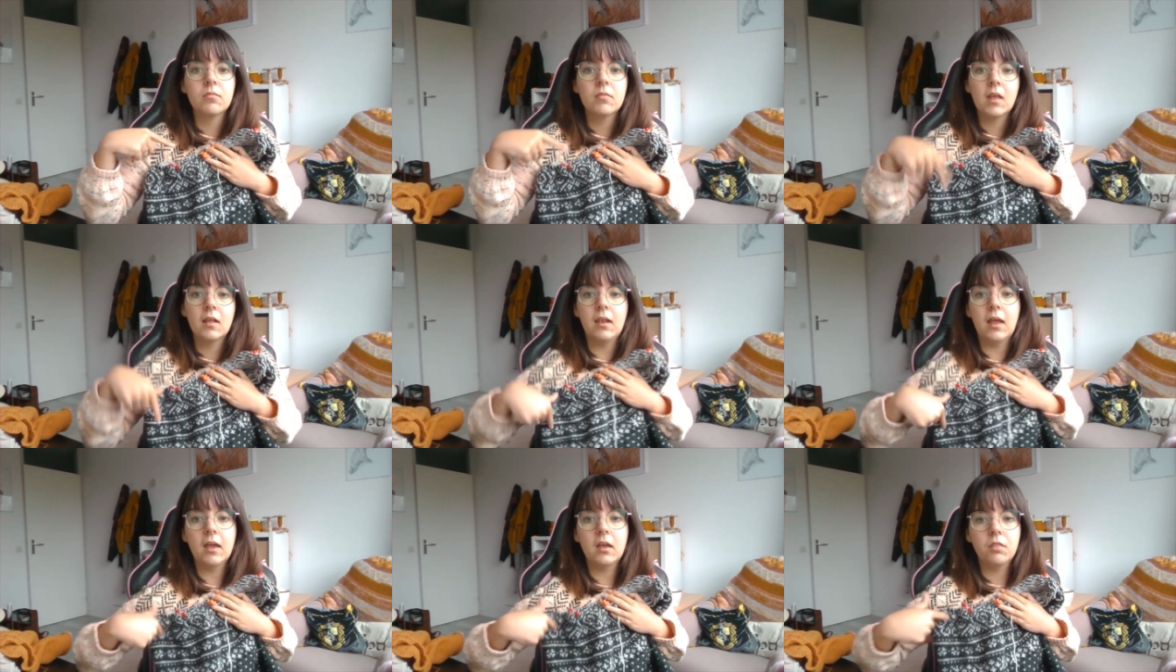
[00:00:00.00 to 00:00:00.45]

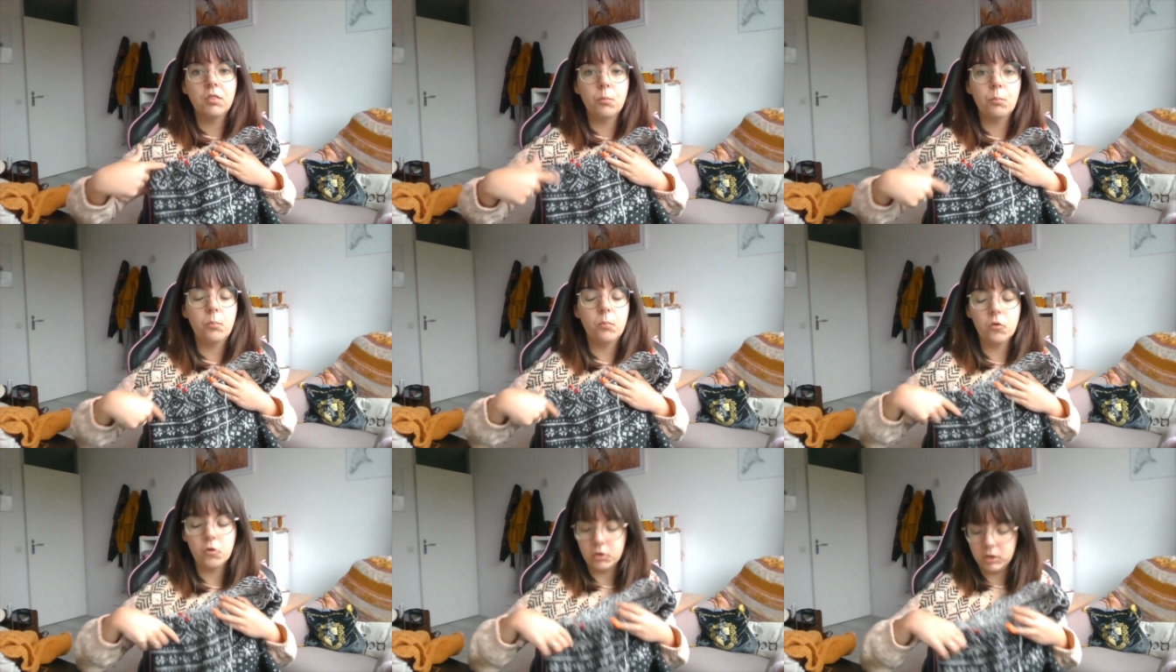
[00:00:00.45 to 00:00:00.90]
like the
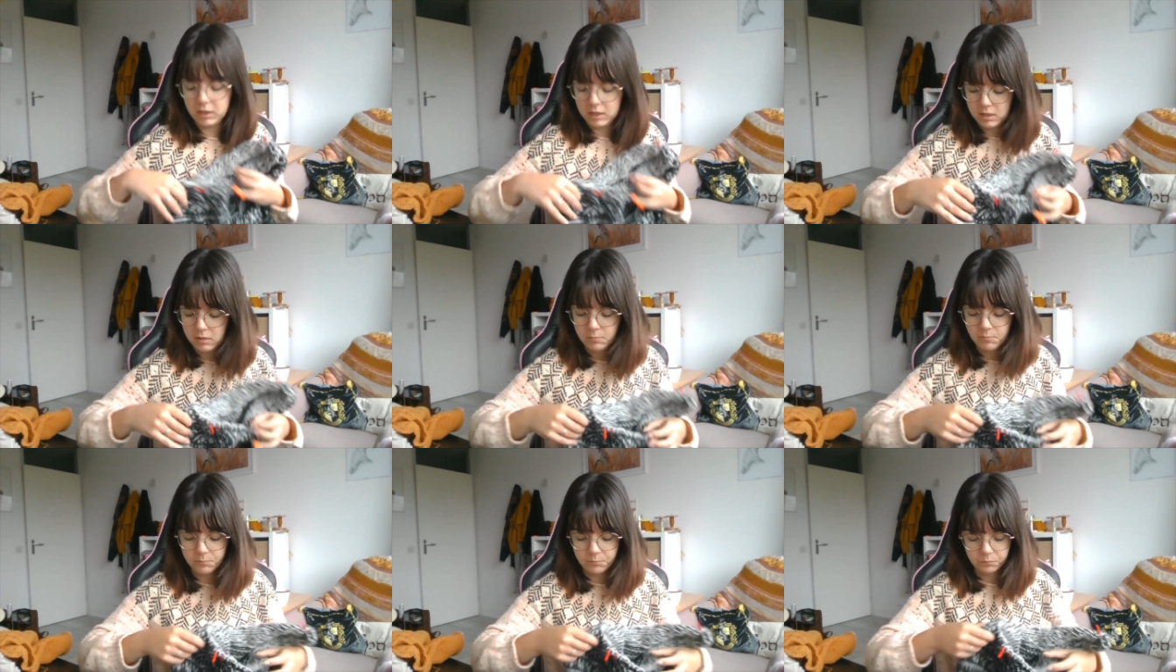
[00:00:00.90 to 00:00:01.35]

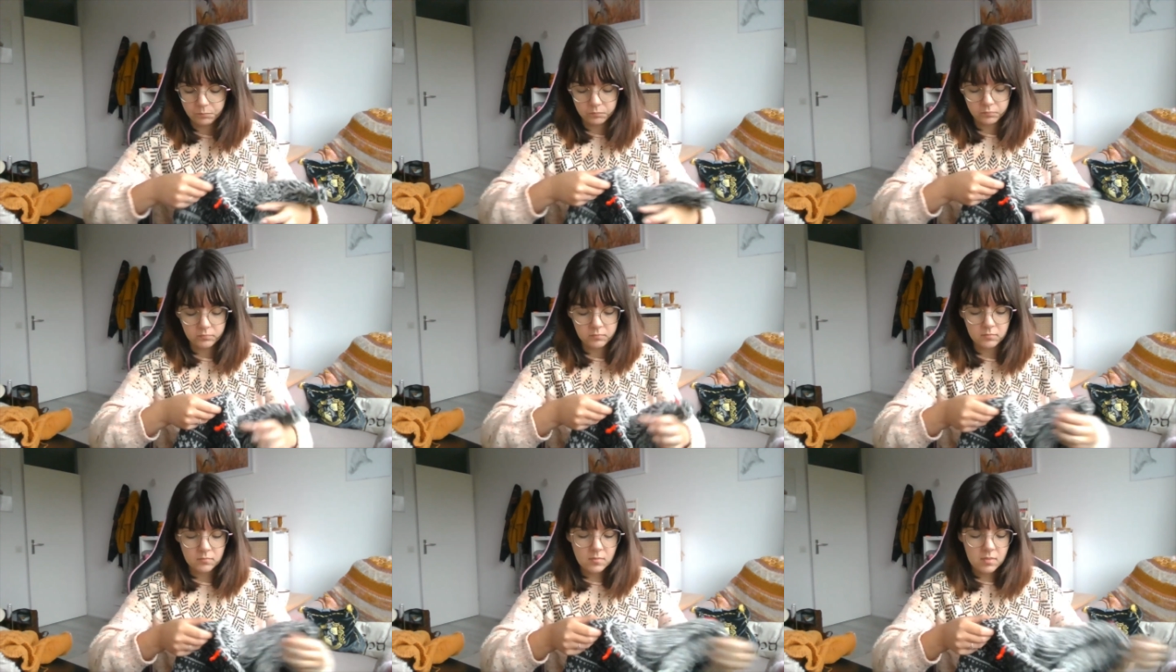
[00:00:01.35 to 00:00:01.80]
body,
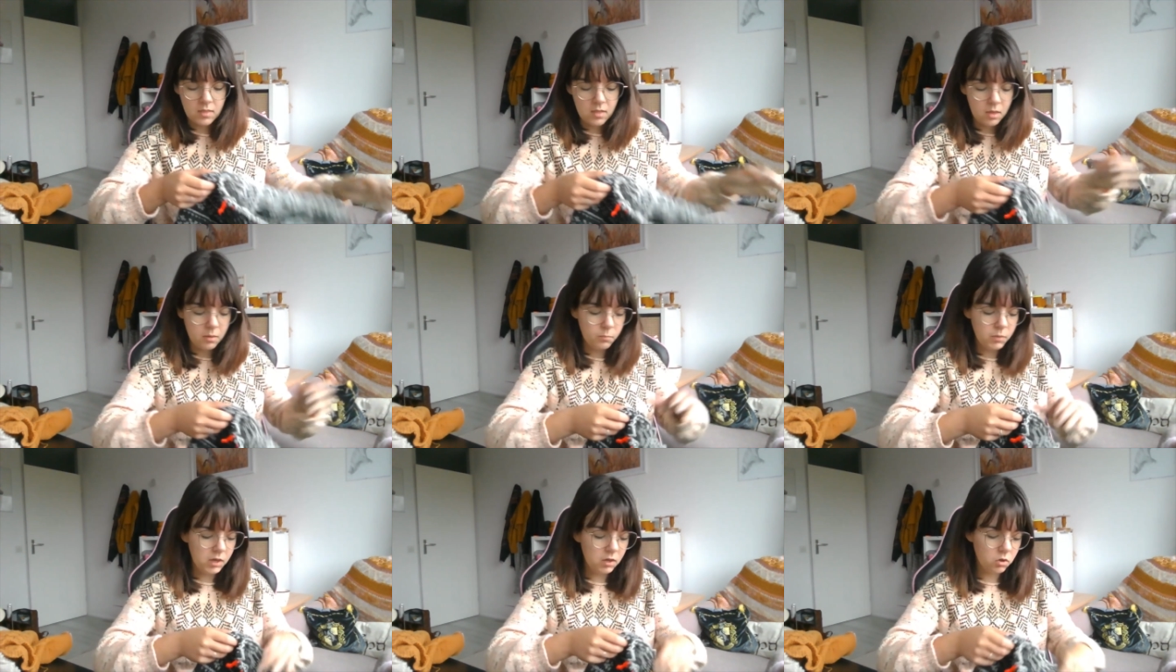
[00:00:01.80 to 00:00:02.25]

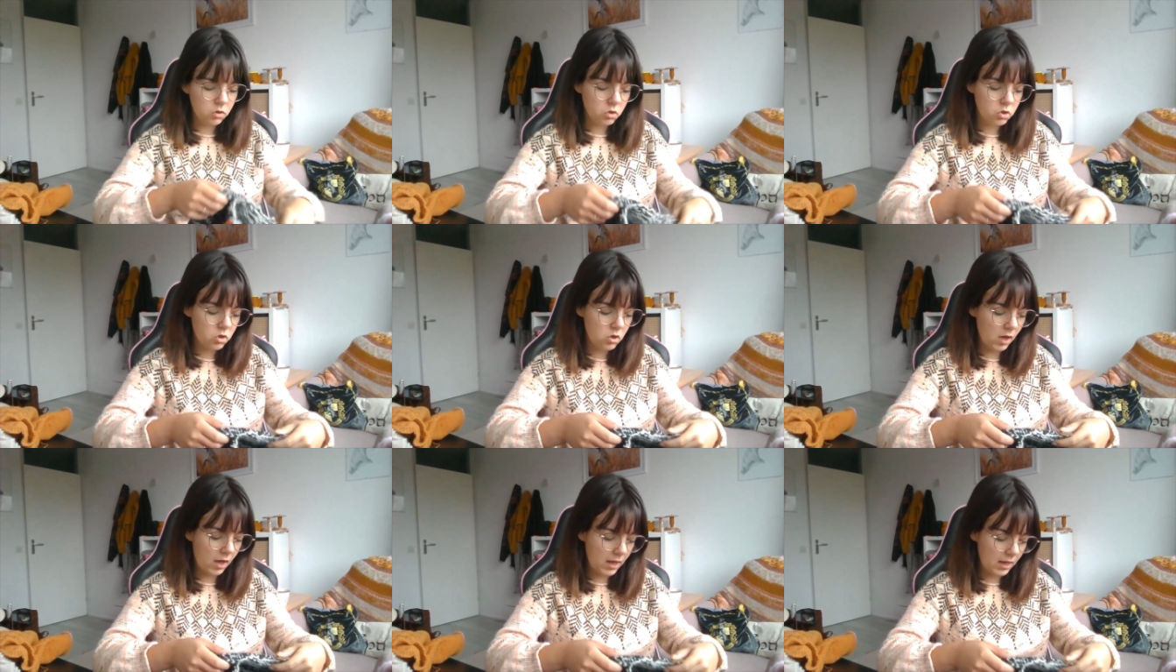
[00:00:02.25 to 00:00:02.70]

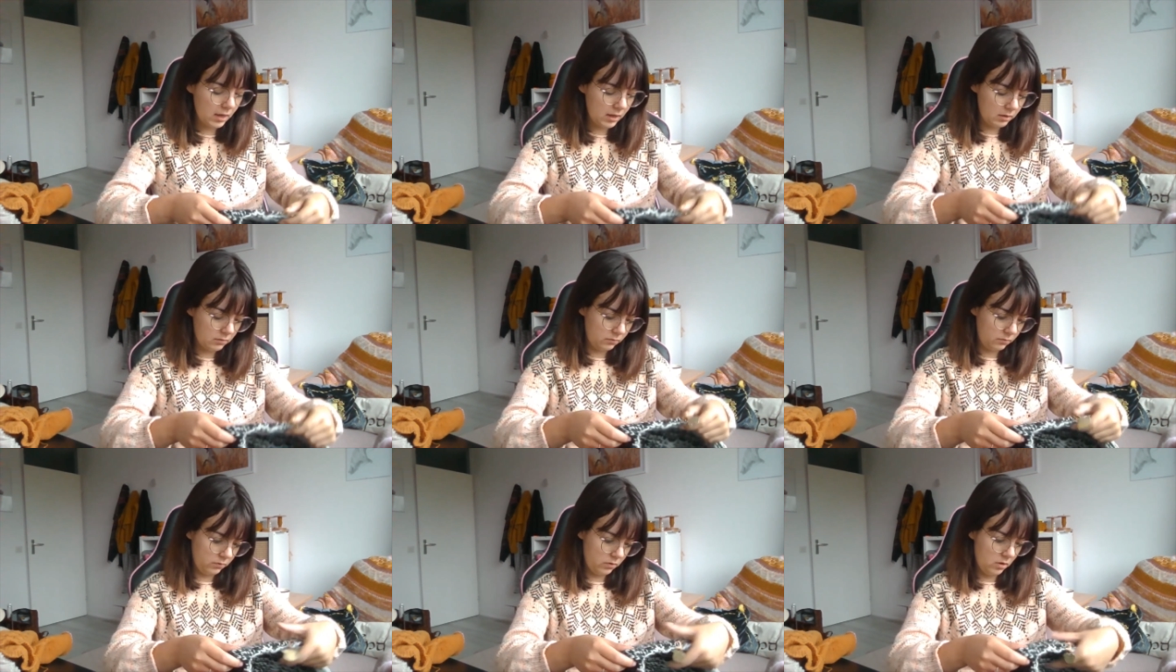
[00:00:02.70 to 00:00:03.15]
because you
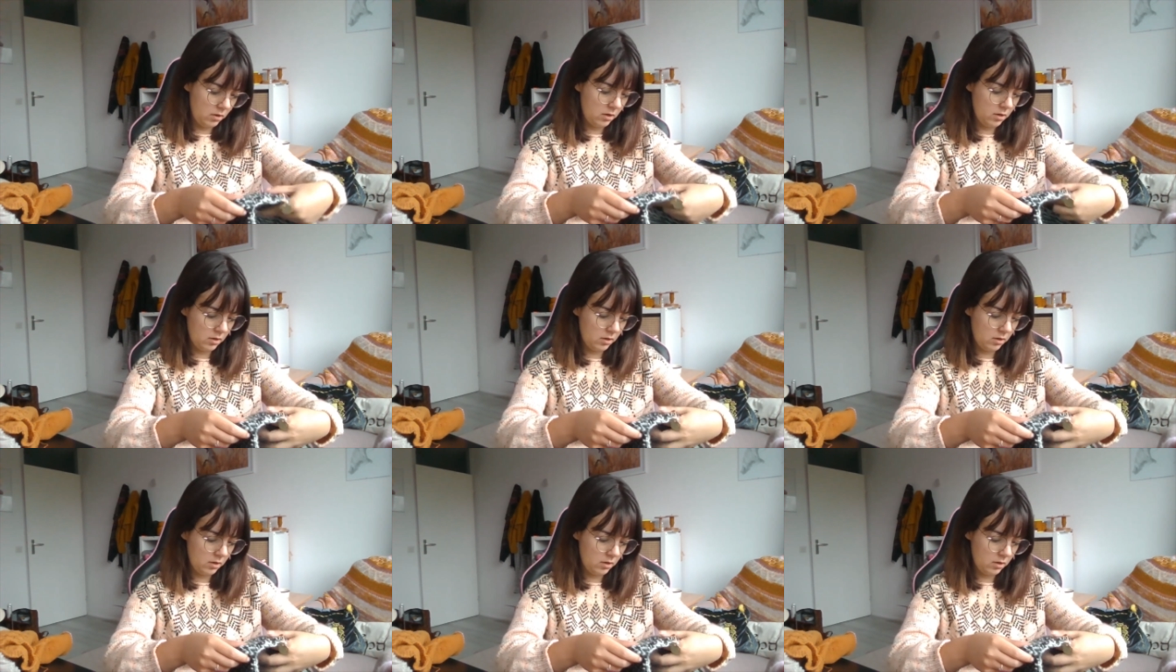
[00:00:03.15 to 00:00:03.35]
have,